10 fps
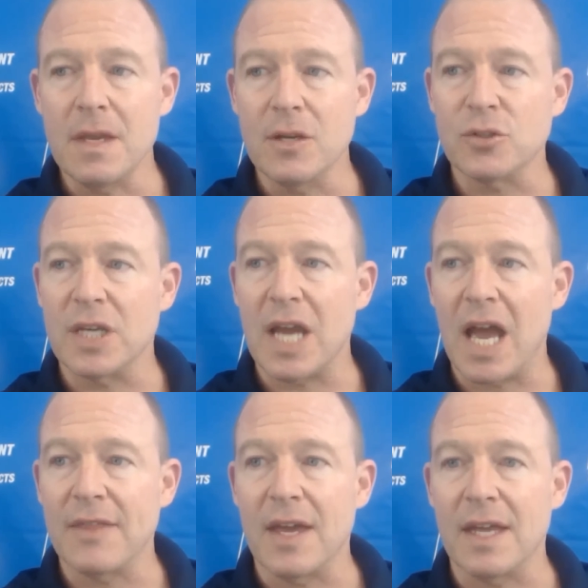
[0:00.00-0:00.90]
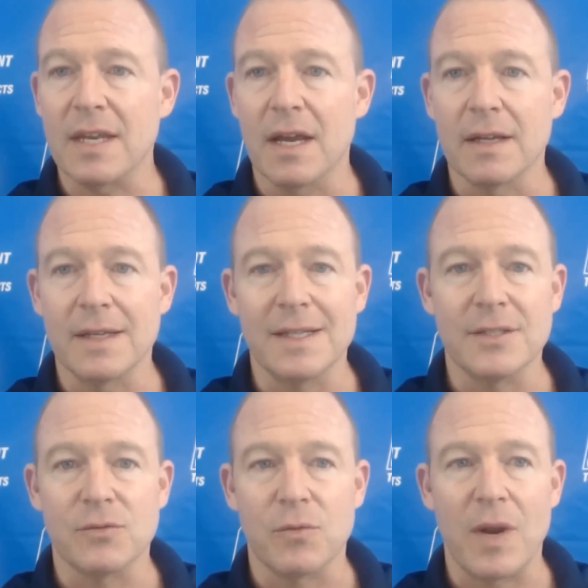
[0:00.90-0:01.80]
Here's a guy that uh,
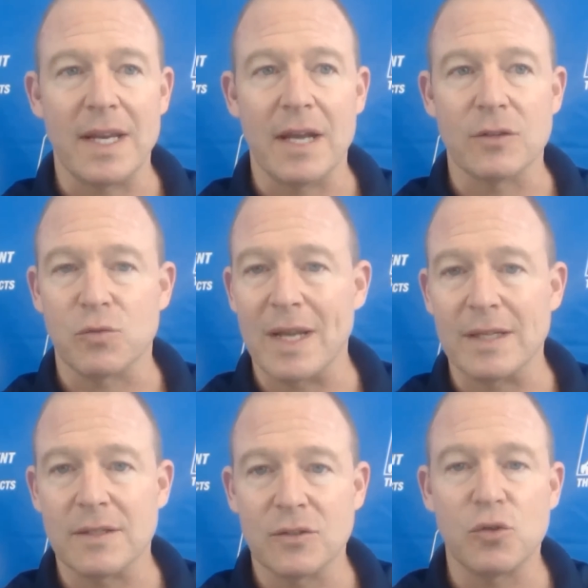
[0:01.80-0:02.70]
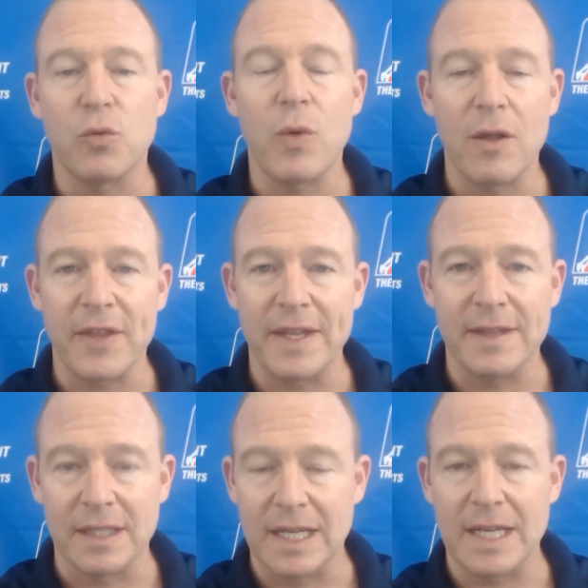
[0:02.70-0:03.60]
is right now is ranked 12th
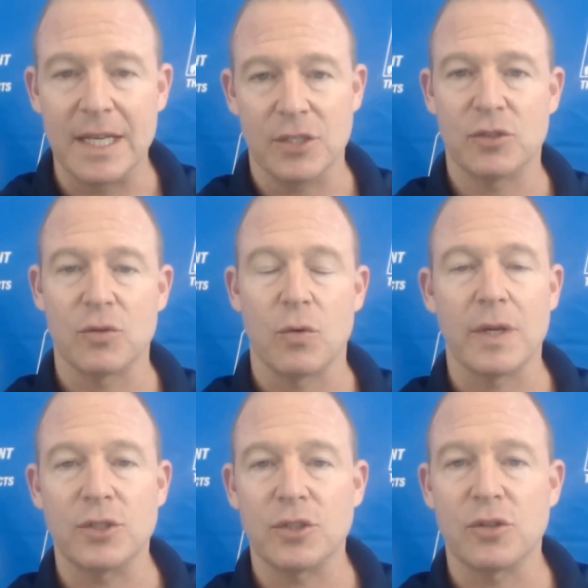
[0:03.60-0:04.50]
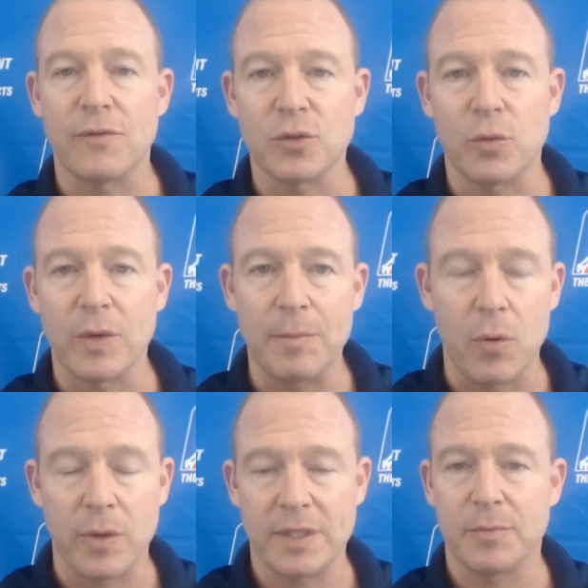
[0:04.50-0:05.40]
in the league in scoring at just over 20
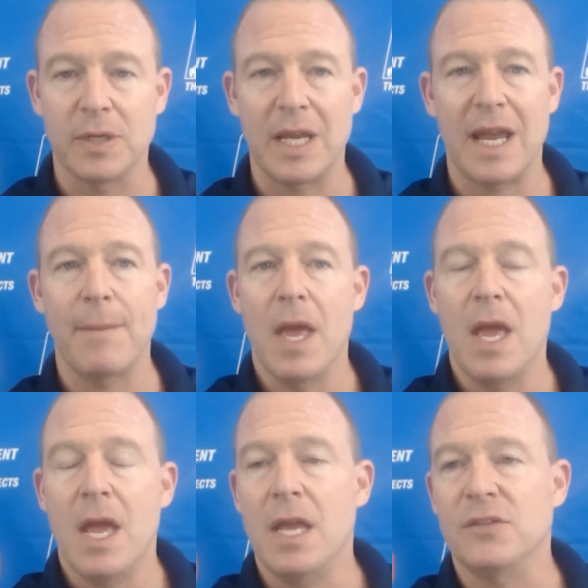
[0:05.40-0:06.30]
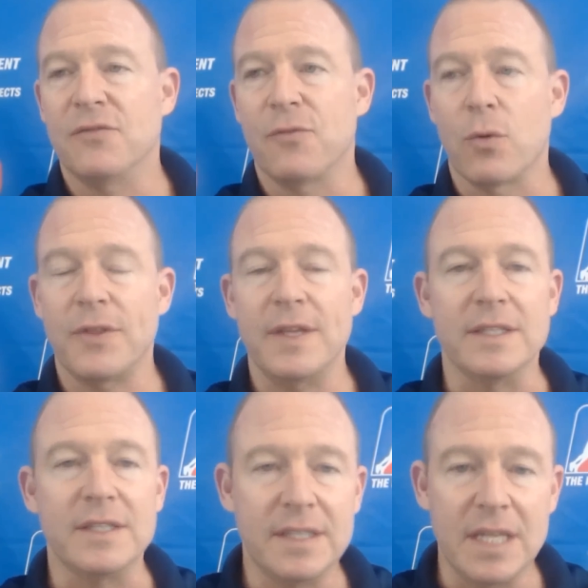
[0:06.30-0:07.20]
points per game. He's fourth
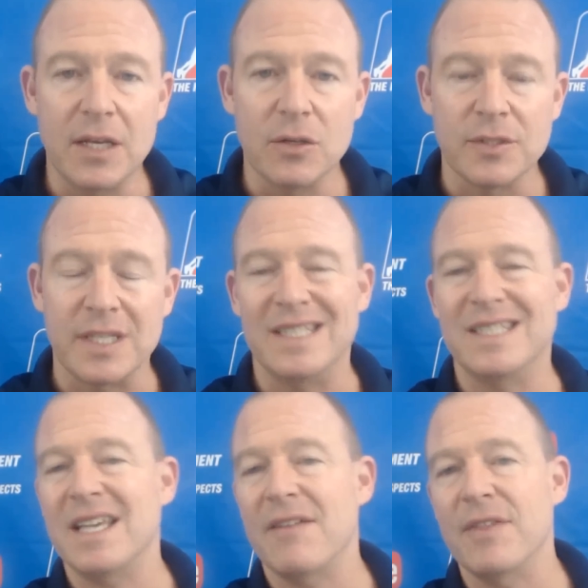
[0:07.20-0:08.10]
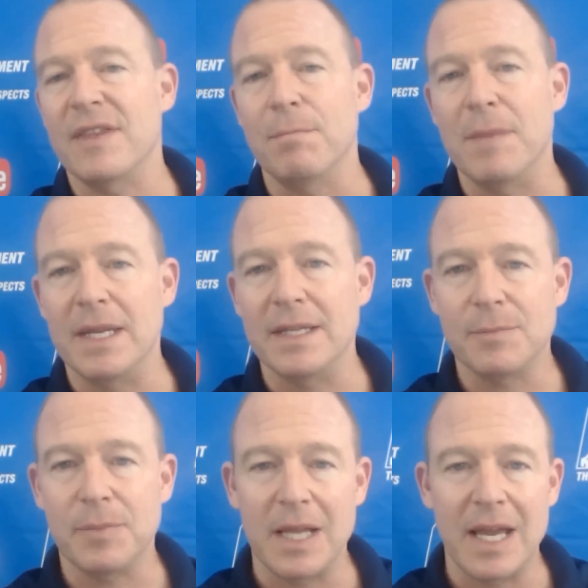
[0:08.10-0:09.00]
in steals. He's seventh in
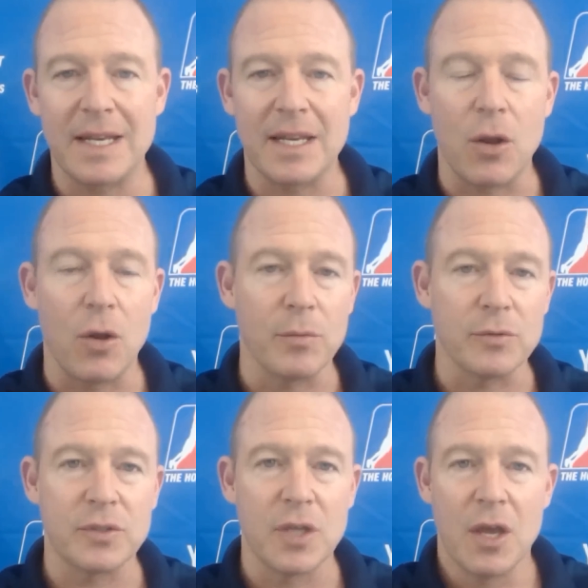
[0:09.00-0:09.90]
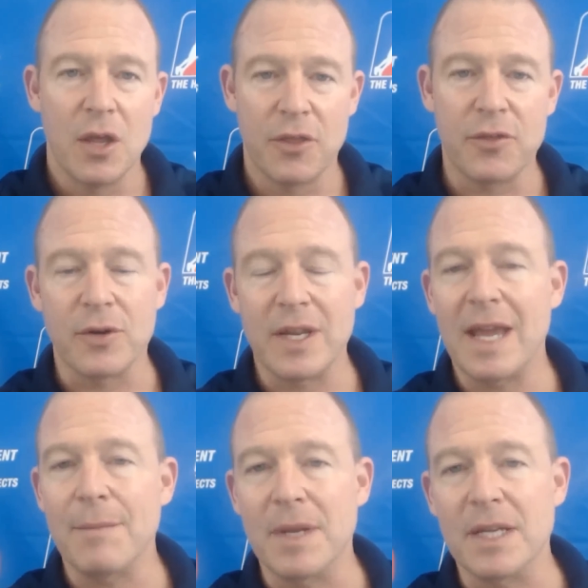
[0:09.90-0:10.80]
minutes played at almost
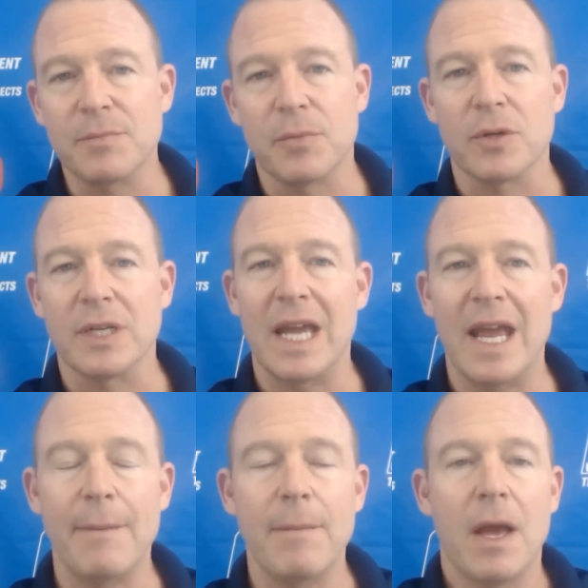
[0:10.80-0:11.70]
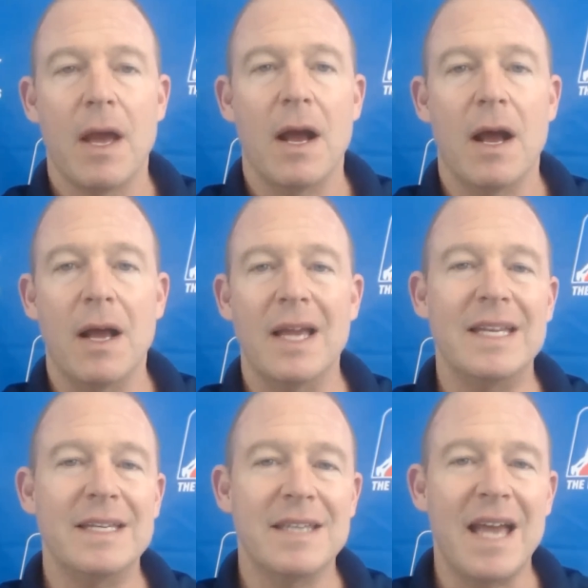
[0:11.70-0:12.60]
38 minutes per game. Uh,
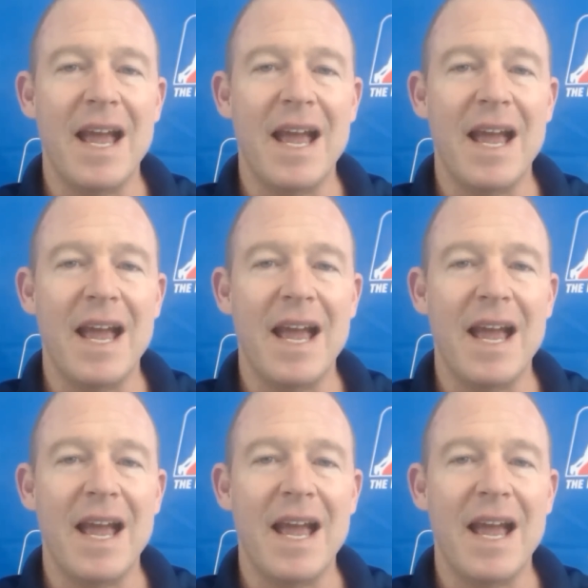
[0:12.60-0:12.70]
and he's